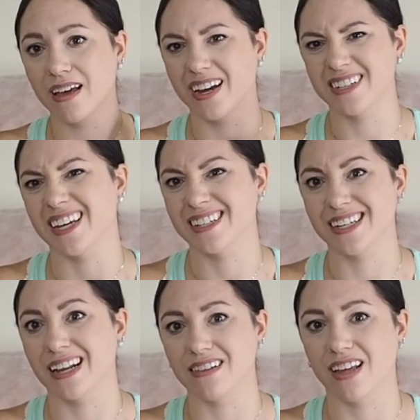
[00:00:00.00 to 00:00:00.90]
I tend to
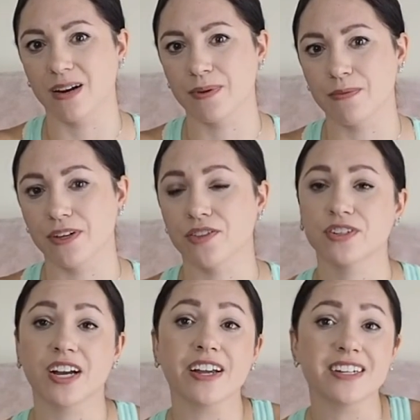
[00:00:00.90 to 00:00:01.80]
get a lot of people either
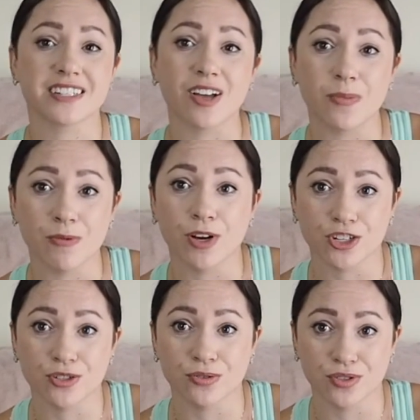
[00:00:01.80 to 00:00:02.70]
trying to tell me what
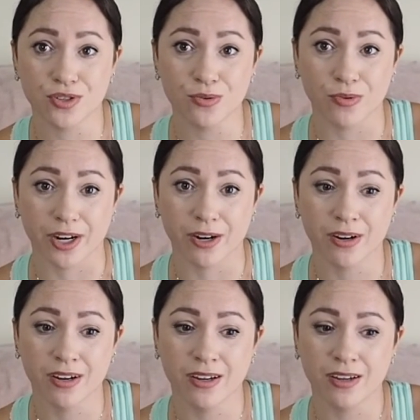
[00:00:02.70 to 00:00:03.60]
shoes to wear
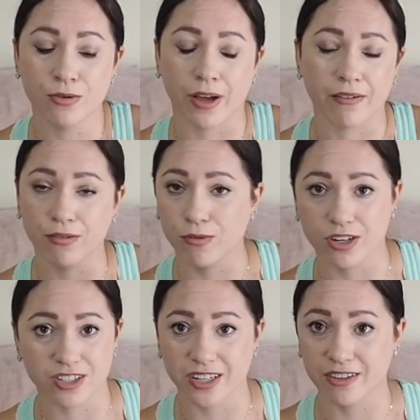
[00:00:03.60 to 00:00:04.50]
who haven't
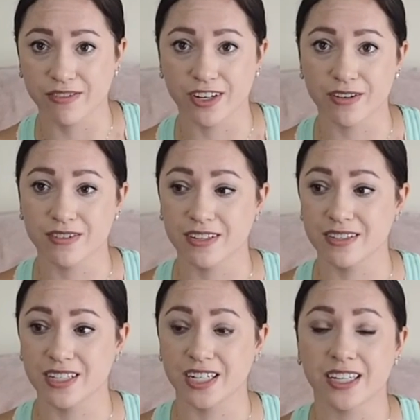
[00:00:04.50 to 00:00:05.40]
watched the other videos and
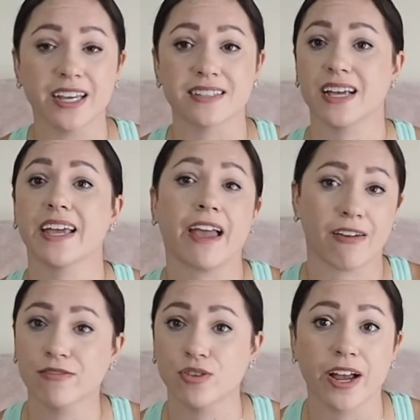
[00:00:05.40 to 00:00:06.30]
seen, yes, I
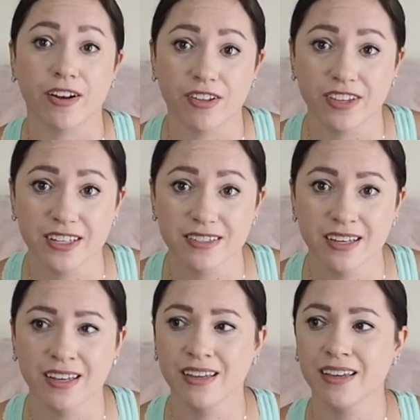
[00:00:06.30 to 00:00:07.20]
have tried all these,
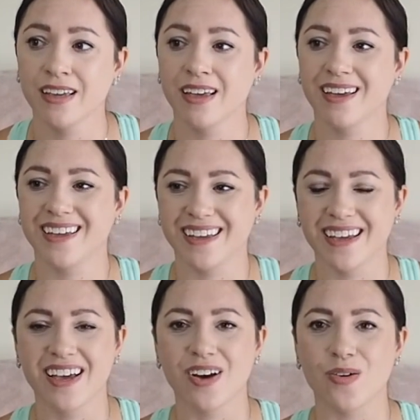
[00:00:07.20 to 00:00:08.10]

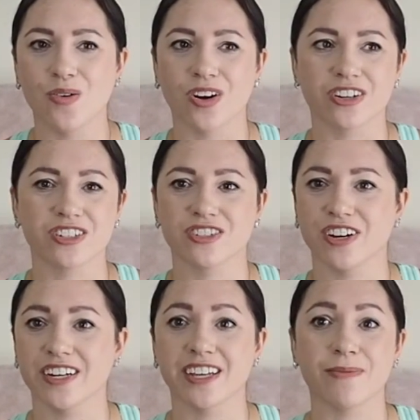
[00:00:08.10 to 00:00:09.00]
or just
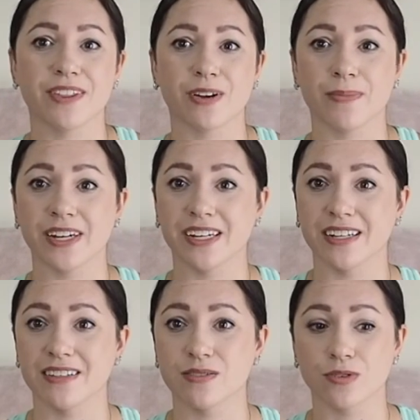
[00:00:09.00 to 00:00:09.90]
trying to give me their
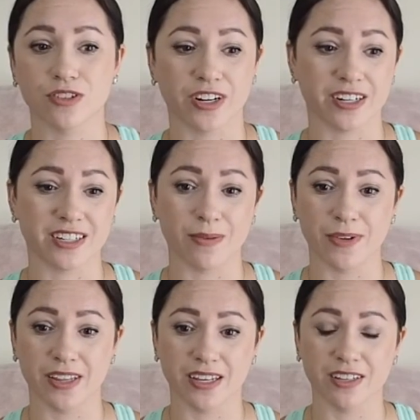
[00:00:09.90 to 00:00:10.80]
opinions, or trying to tell me
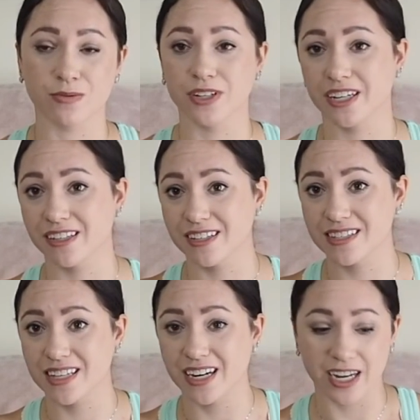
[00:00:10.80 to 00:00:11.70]
that it's ridiculous
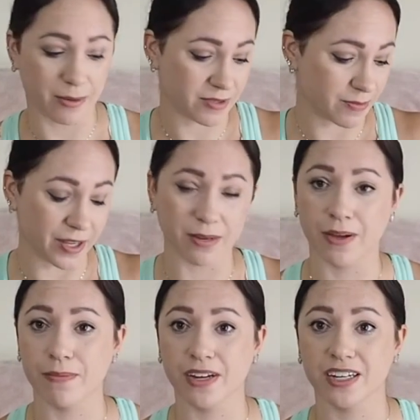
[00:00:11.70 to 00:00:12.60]
that I'm spending
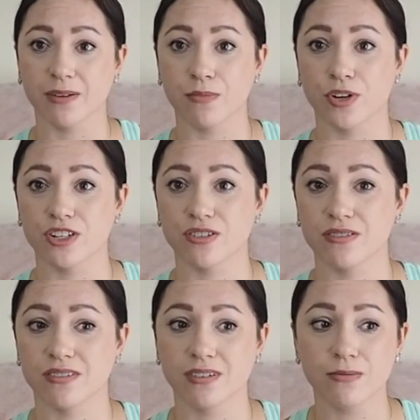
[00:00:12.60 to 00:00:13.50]
my money on Pointe
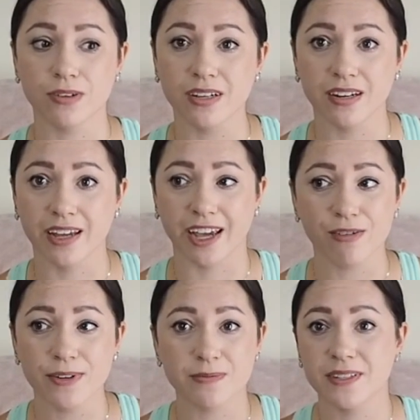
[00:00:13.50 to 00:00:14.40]
shoes. You know what?
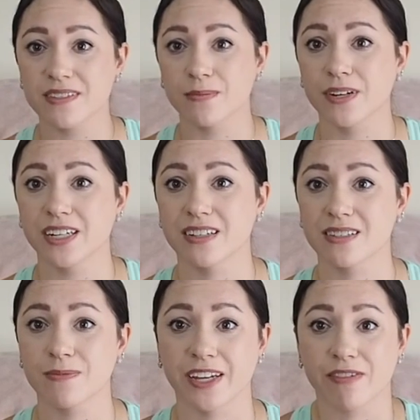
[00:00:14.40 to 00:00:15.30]
Everybody spends their money on
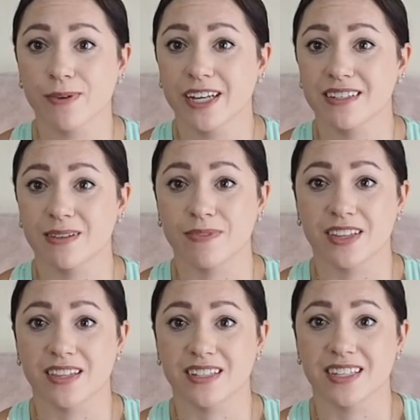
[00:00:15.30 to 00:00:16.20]
something. Everybody has
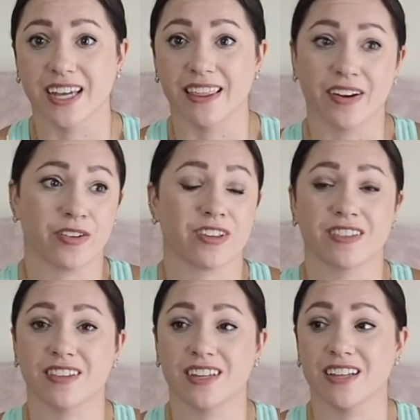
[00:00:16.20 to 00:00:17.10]
something that's like their thing
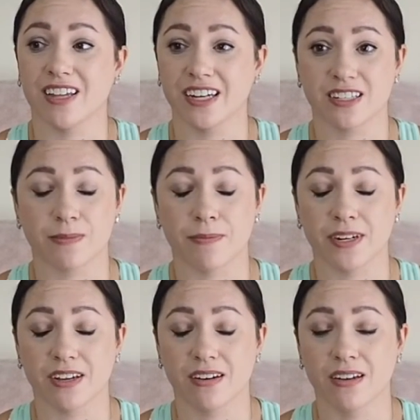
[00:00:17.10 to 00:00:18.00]
that they like to spend
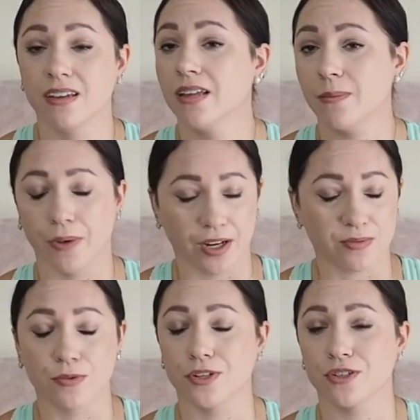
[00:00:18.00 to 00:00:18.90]
money on. Mine is
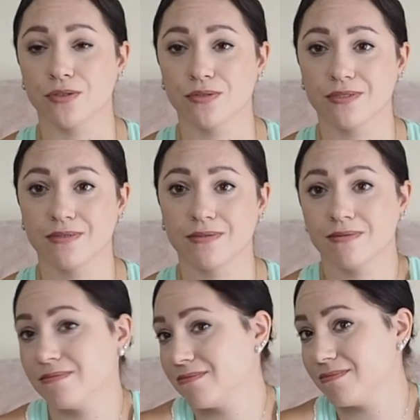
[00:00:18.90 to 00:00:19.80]
Pointe shoes.
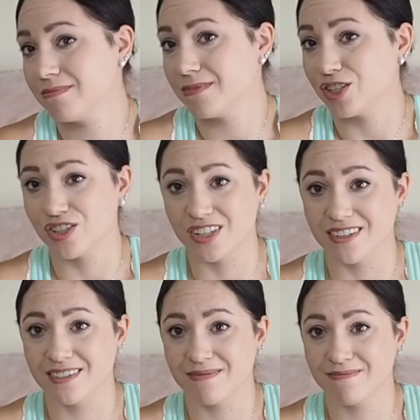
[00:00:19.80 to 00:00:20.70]
Just
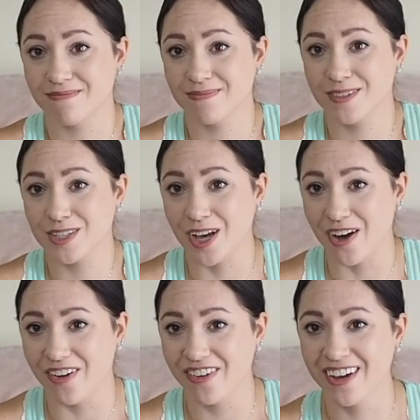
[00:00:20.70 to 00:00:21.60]
is.
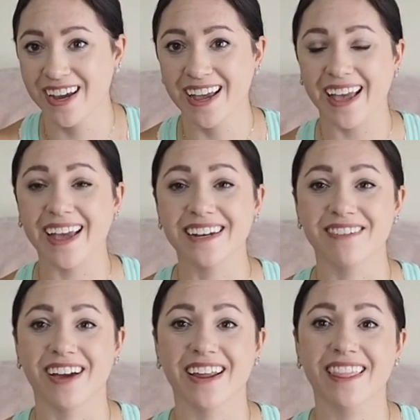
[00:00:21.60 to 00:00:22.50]
So
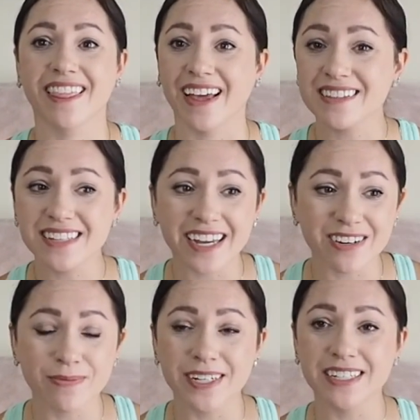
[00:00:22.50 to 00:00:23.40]
anyway, that's Gaynor
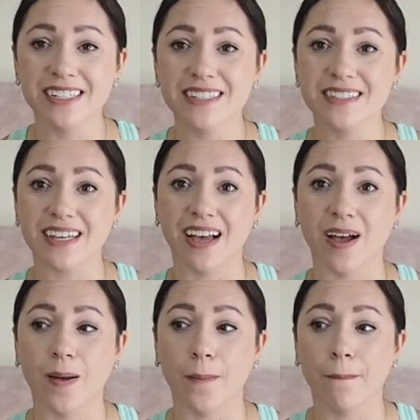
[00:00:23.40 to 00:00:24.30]
Minden's.
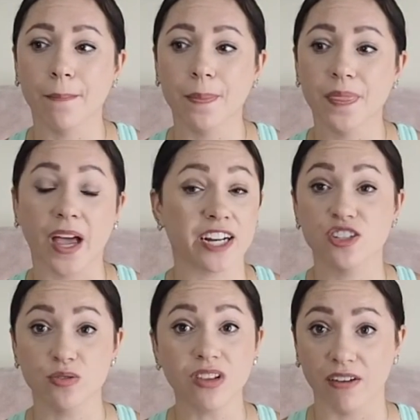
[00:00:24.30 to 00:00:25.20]
I
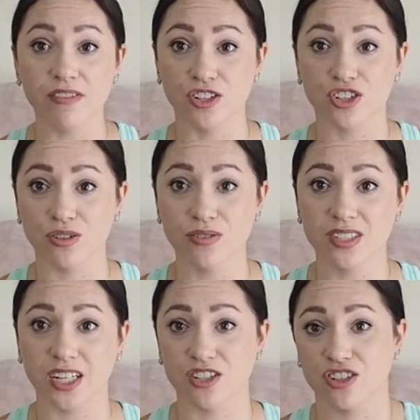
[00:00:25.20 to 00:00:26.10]
do love the
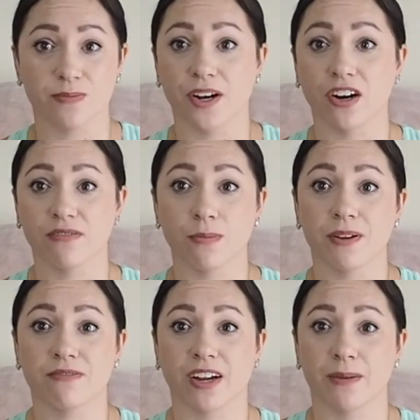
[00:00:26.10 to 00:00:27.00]
shoes. It's just been hard for me to
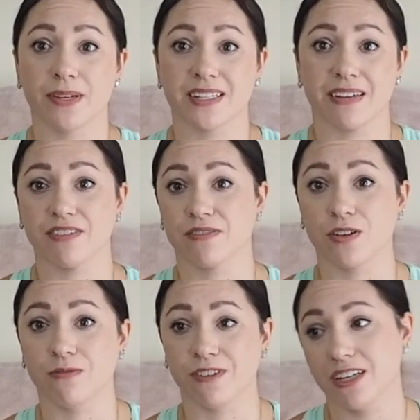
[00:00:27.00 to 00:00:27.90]
find because I have
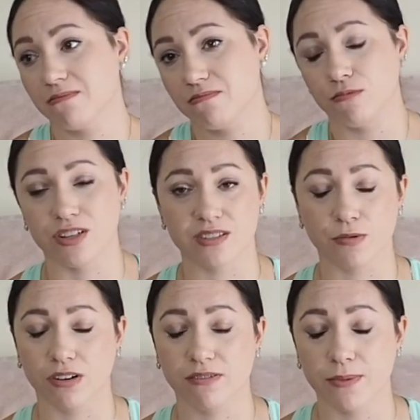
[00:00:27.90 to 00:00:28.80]
difficult feet, ones that
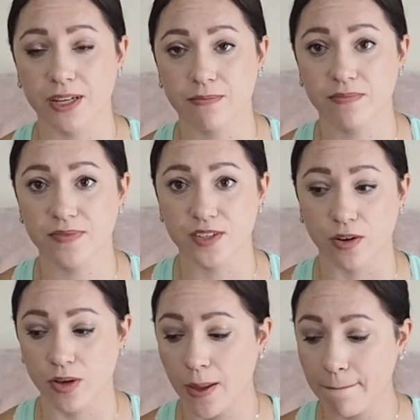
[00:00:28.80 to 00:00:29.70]
work for me. So,
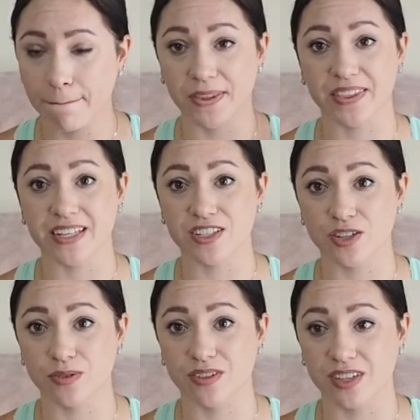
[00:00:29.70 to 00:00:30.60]
but these do.
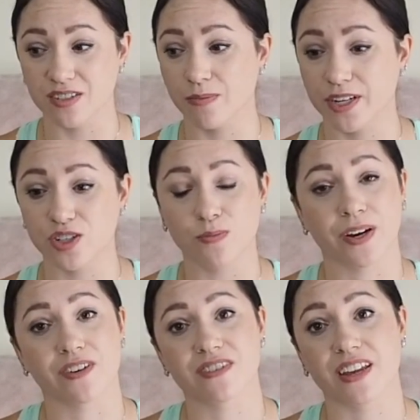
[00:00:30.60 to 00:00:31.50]
So these are my 2
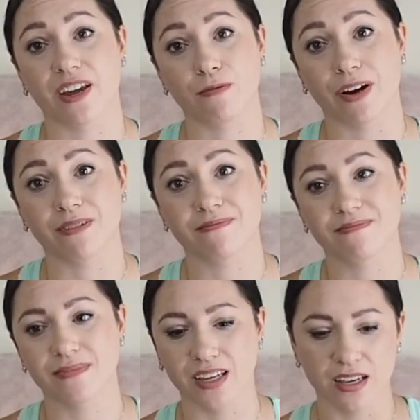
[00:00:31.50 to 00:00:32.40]
pairs that I wear.
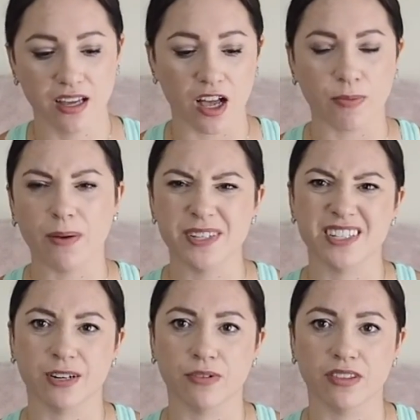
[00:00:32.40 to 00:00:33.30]
I'll probably
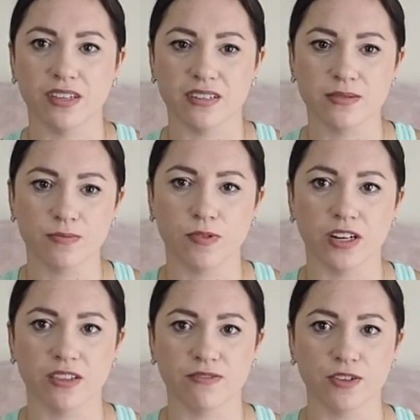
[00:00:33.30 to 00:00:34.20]
stick with this one
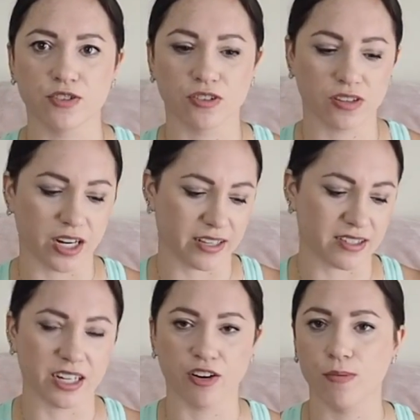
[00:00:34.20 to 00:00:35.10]
in the future that has
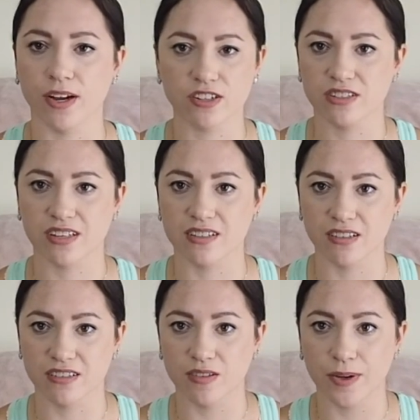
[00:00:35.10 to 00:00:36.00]
the narrow box just because it
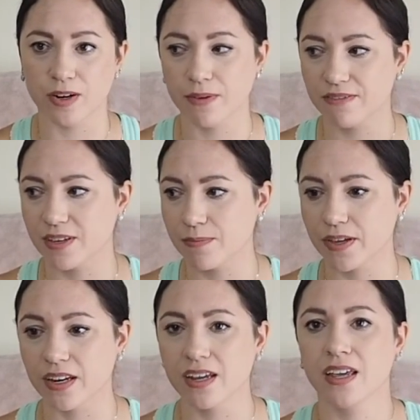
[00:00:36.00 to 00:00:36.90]
looks a little better on my feet,
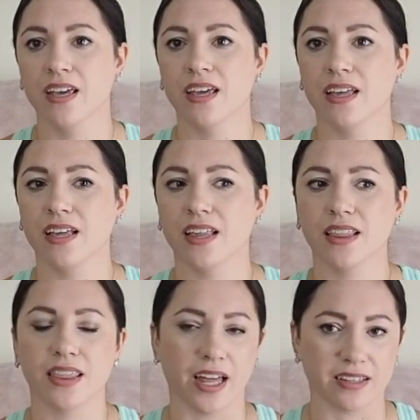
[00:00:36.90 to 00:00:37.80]
but
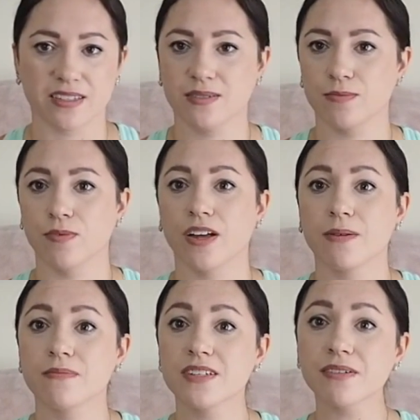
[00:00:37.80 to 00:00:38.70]
that's what
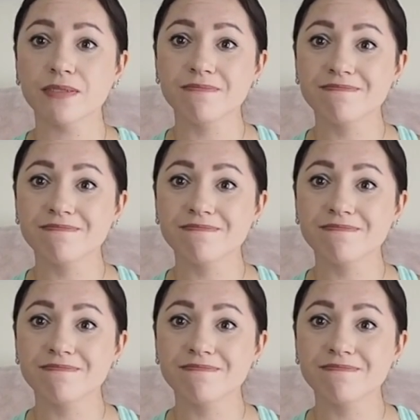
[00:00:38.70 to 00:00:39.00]
I'm doing.